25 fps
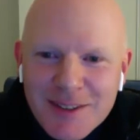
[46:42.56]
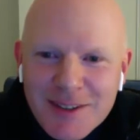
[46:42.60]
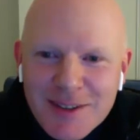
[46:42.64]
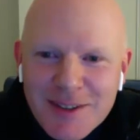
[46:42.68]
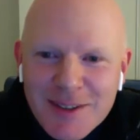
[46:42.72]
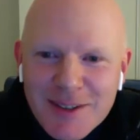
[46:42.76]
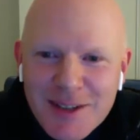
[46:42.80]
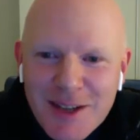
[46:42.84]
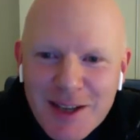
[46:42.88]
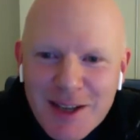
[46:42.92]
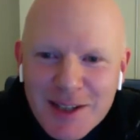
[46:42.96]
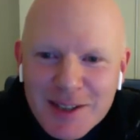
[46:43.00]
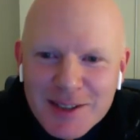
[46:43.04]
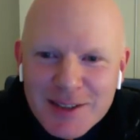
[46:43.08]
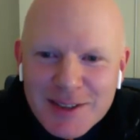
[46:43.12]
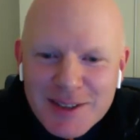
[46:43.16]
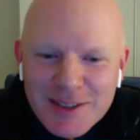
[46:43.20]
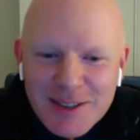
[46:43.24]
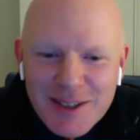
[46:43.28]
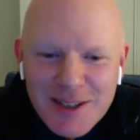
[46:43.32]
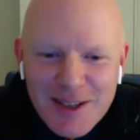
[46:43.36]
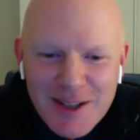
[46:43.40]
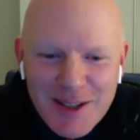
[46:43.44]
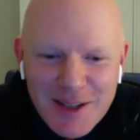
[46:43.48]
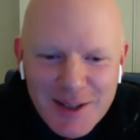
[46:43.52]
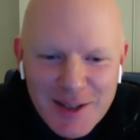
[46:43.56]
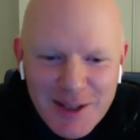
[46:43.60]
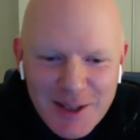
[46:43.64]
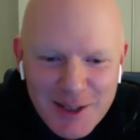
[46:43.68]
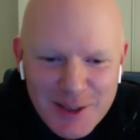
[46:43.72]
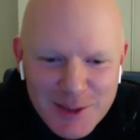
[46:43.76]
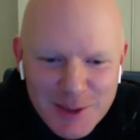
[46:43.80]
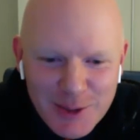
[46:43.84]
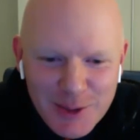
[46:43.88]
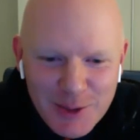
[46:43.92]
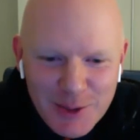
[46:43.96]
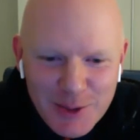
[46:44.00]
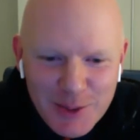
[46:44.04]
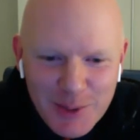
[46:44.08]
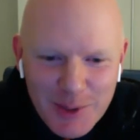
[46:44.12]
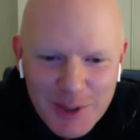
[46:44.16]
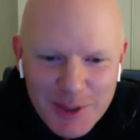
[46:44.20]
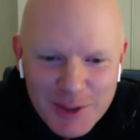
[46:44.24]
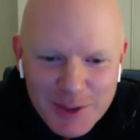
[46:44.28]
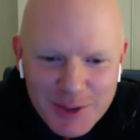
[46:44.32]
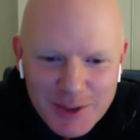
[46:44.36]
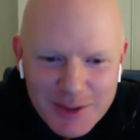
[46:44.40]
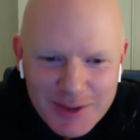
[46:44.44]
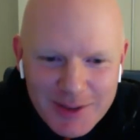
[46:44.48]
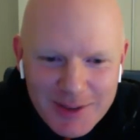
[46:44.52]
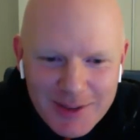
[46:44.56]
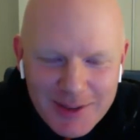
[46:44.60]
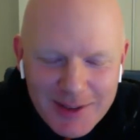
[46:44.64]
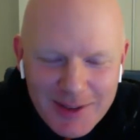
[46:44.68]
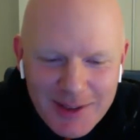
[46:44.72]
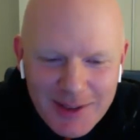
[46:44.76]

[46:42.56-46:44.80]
Yes, that is a good question.